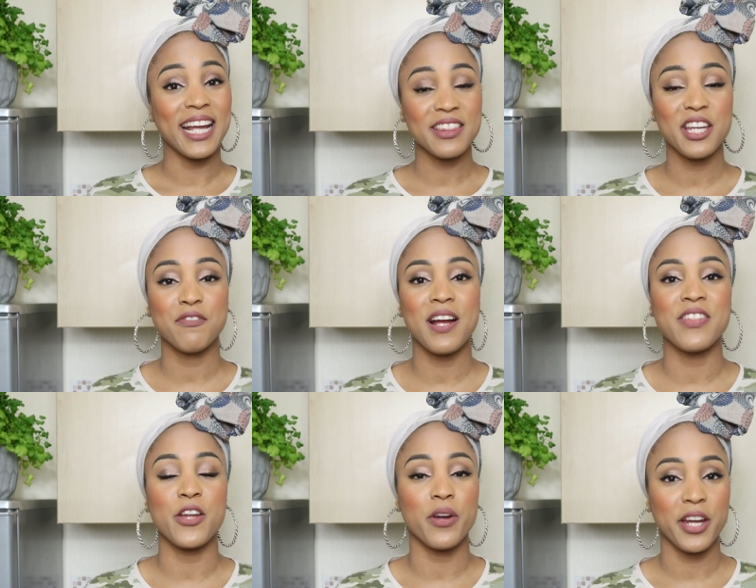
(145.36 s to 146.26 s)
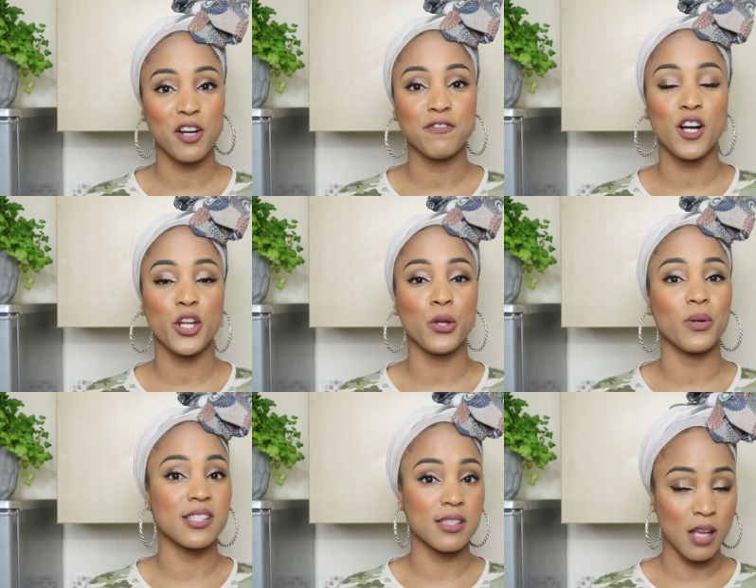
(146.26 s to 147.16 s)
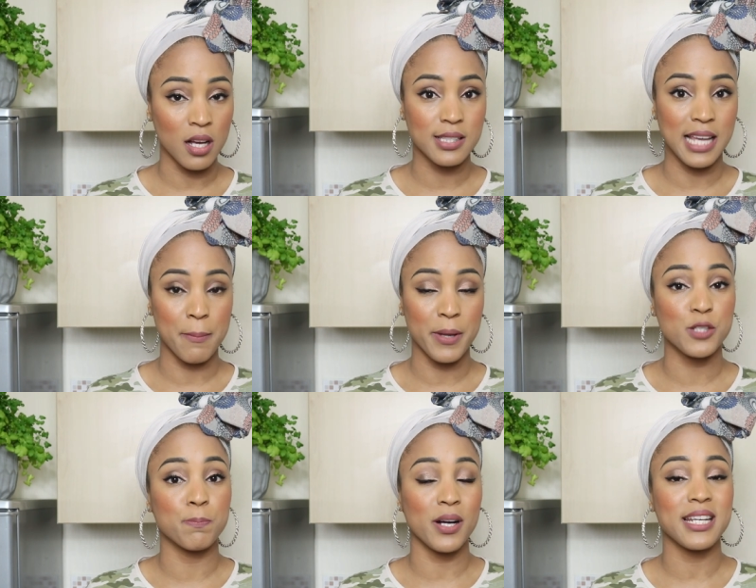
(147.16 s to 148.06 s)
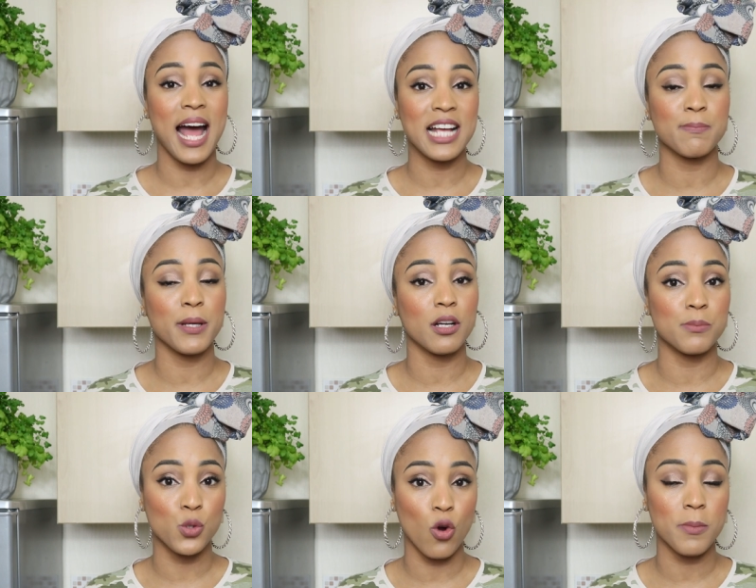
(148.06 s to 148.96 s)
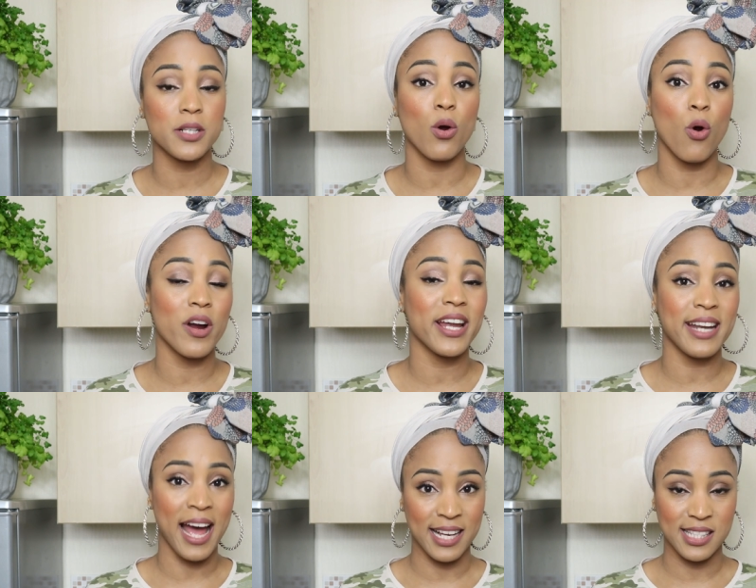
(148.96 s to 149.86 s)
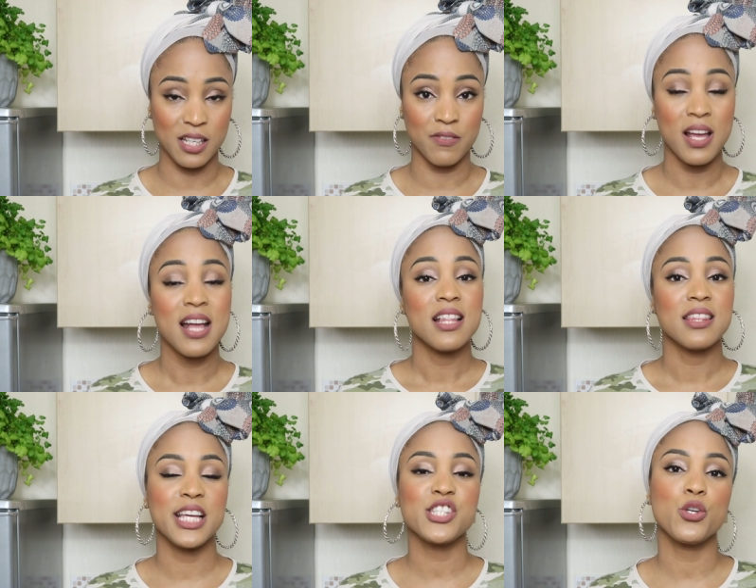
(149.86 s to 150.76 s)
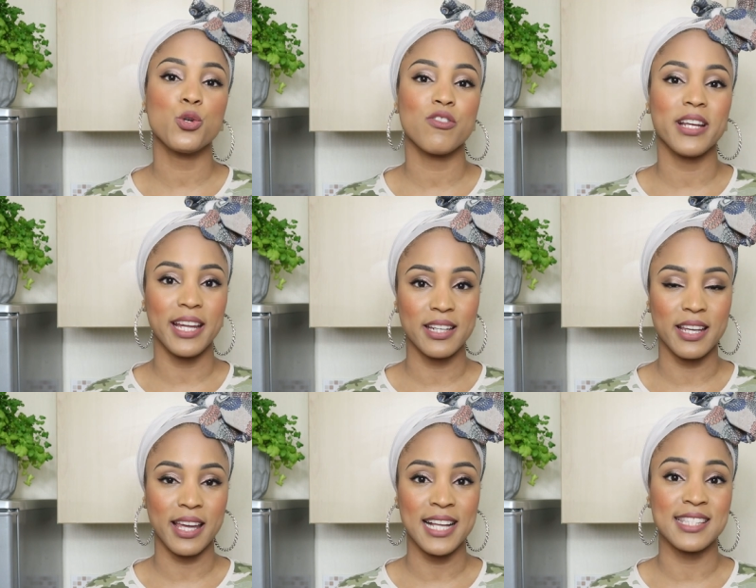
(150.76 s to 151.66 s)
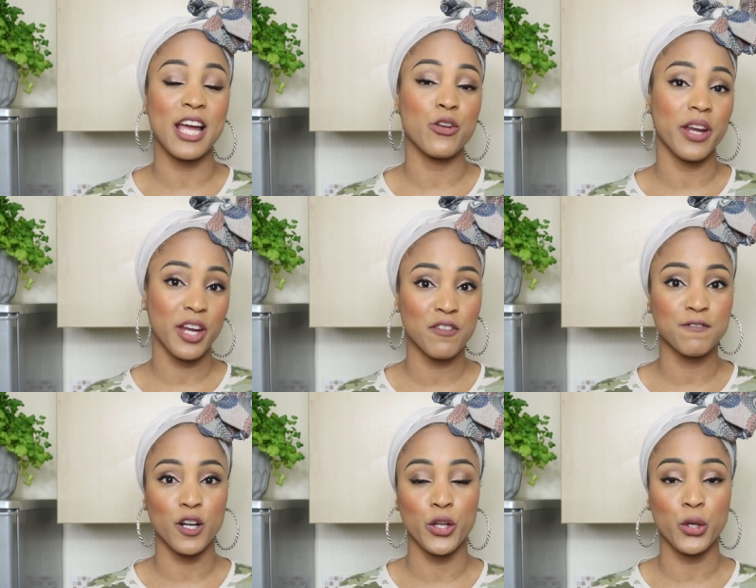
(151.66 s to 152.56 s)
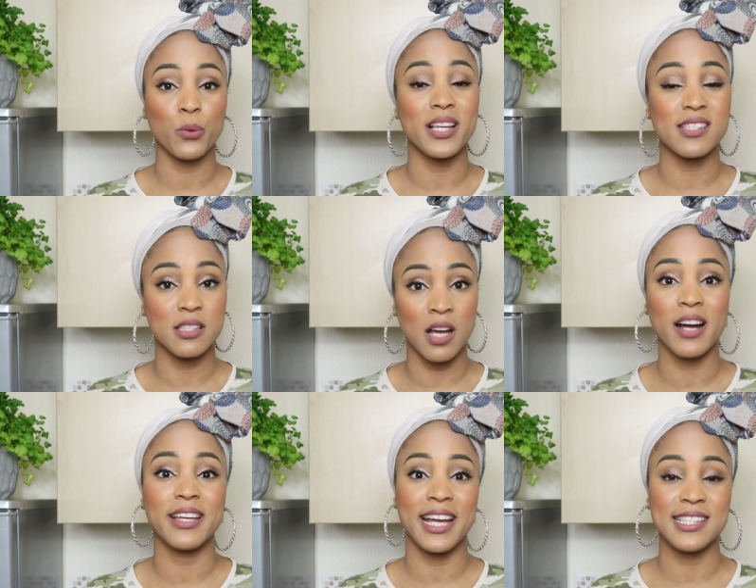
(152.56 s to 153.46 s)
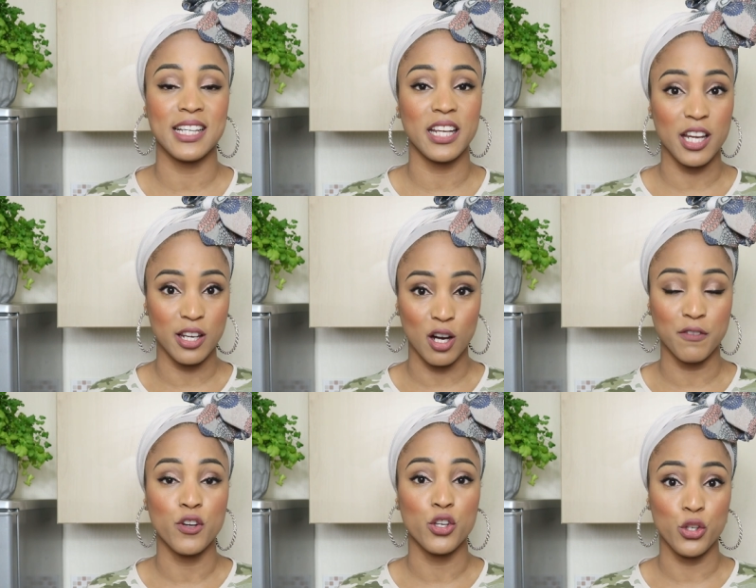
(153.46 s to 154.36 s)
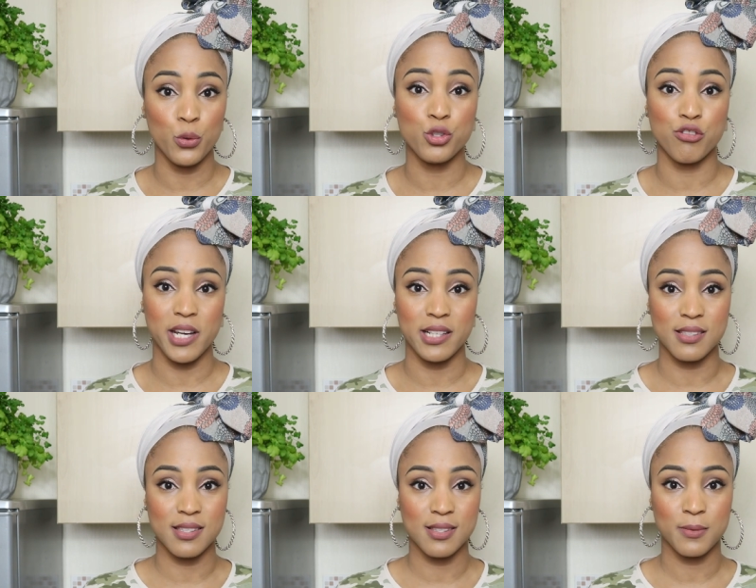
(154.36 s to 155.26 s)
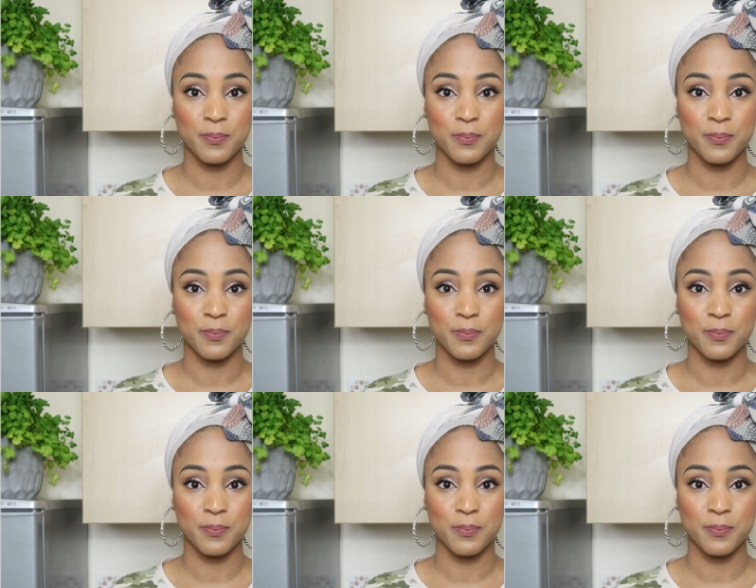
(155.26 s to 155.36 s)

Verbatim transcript: in the event that your hair follicle is not damaged but has become dormant or inactive, this usually indicates that your hair follicle is not getting enough nutrients.